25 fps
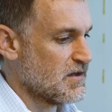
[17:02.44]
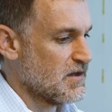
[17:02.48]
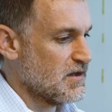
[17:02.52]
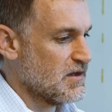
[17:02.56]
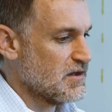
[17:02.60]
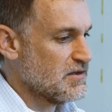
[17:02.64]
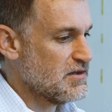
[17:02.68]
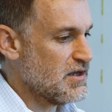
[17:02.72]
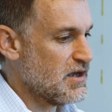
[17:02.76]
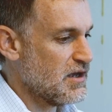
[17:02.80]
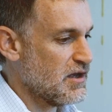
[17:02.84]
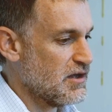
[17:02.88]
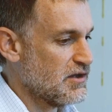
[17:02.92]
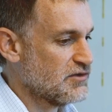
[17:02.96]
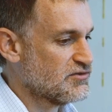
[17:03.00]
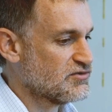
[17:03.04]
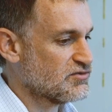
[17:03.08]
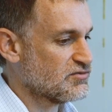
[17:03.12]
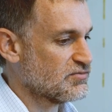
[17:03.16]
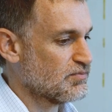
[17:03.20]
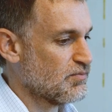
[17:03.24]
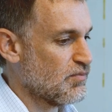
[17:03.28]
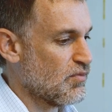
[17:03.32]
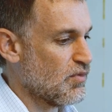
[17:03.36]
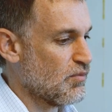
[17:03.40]
Yeah,
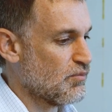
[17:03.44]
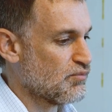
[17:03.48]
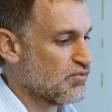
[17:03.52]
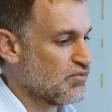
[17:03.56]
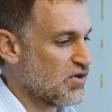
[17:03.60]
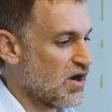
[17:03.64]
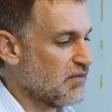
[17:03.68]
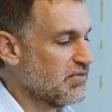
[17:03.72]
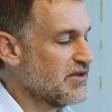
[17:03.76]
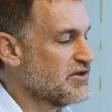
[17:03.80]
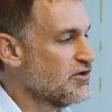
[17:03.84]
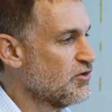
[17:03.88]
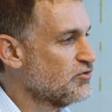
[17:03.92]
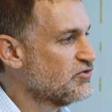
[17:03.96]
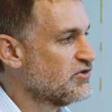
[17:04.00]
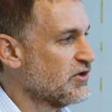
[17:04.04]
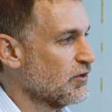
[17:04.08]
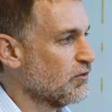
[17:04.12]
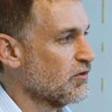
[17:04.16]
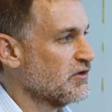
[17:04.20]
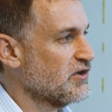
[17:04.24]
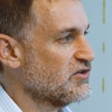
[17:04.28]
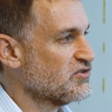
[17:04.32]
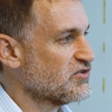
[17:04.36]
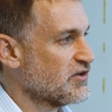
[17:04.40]
it's probably
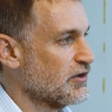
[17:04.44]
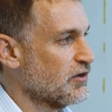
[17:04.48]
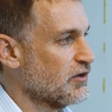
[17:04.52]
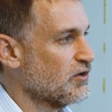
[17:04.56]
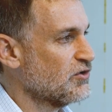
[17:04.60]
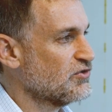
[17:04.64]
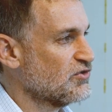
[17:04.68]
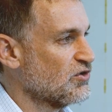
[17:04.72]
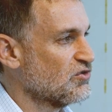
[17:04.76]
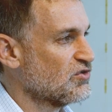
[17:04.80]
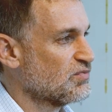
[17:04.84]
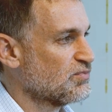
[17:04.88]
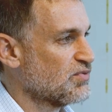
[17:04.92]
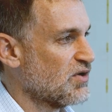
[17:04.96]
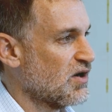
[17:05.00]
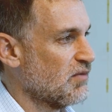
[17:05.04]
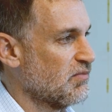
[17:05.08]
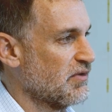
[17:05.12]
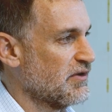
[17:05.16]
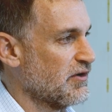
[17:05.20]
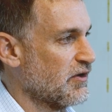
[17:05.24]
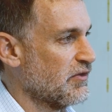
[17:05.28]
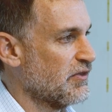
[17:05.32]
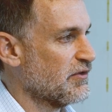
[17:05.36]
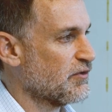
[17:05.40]
utility scale. So it's
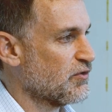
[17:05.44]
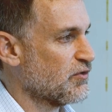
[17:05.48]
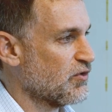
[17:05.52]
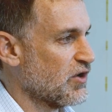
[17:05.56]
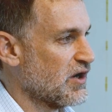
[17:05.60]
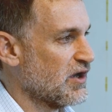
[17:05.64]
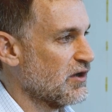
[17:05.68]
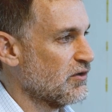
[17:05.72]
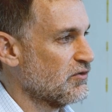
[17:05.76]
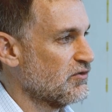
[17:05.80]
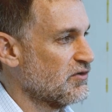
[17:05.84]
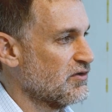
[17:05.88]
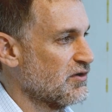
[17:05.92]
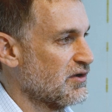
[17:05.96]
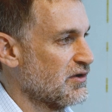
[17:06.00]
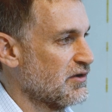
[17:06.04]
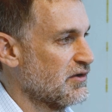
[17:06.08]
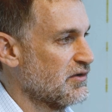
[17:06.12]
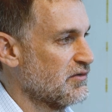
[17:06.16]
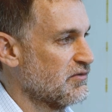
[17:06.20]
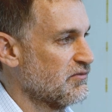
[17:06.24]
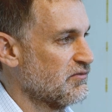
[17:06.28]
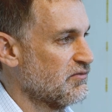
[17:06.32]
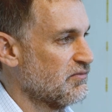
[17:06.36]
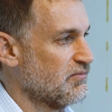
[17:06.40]
probably on the ground
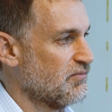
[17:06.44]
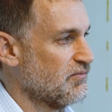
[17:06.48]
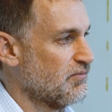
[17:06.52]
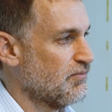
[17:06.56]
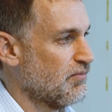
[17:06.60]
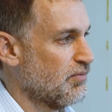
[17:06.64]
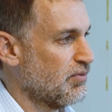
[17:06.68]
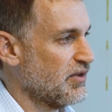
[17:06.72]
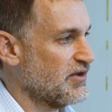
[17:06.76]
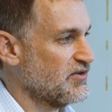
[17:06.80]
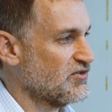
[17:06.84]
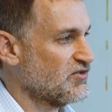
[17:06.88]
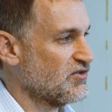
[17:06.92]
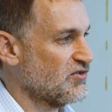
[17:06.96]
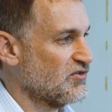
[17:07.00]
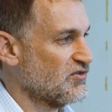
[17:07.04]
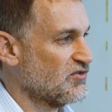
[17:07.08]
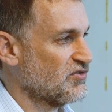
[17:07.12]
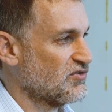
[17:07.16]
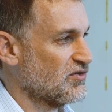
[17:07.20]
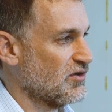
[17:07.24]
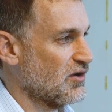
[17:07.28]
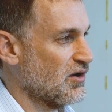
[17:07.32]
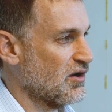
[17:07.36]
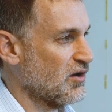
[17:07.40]
in
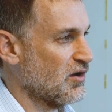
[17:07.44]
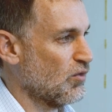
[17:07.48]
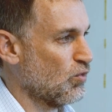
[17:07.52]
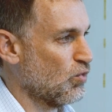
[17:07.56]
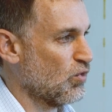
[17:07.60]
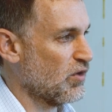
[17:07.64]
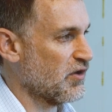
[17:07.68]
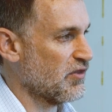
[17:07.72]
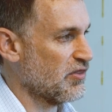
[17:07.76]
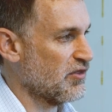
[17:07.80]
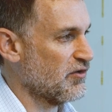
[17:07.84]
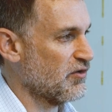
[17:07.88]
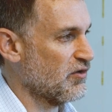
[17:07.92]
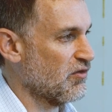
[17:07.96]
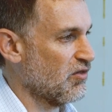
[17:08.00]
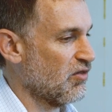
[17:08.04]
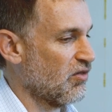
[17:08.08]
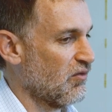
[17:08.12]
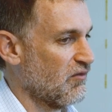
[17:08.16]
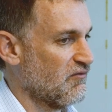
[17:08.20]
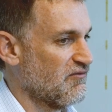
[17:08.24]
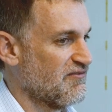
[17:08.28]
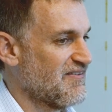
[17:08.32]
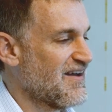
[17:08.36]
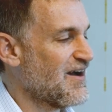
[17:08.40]
places where the
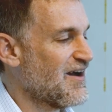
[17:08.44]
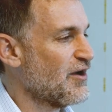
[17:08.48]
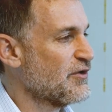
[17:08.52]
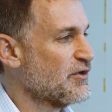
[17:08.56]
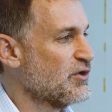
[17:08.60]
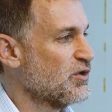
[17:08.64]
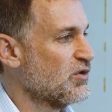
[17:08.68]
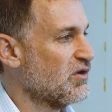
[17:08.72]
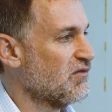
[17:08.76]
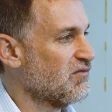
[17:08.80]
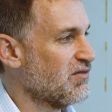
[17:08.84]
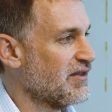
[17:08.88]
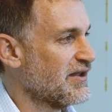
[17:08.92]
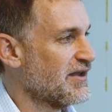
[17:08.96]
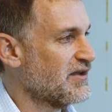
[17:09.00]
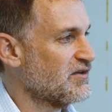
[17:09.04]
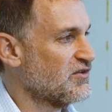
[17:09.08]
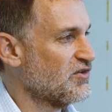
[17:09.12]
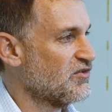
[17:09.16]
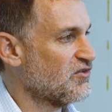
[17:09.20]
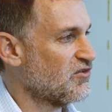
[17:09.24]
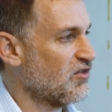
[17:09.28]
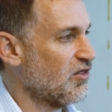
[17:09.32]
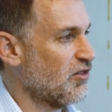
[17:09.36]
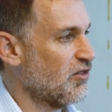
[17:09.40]
value of
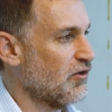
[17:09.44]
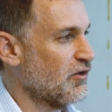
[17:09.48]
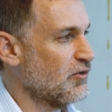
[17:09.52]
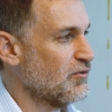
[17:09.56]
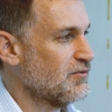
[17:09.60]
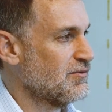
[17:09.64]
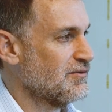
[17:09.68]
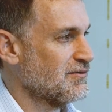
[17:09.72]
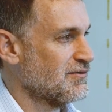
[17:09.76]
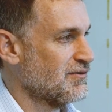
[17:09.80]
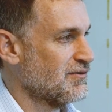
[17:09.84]
land is low.